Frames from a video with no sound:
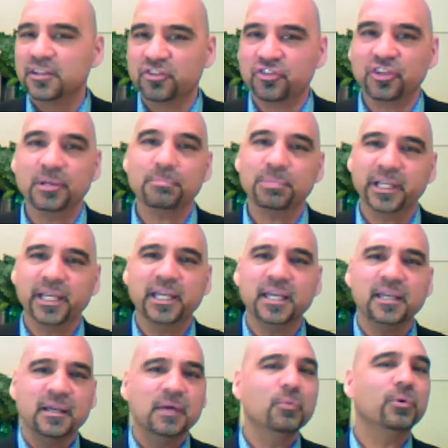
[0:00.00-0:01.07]

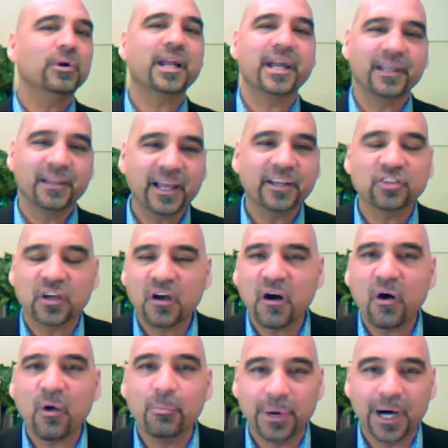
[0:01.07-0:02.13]
simply what I like to
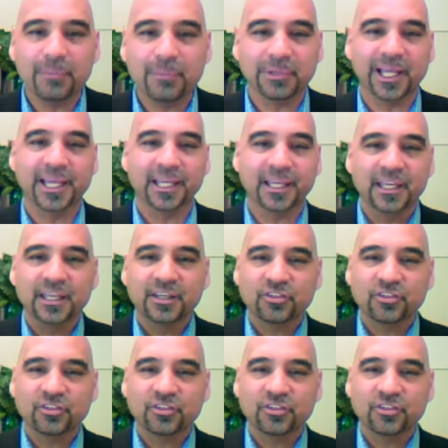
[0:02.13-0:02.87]
call bumbling.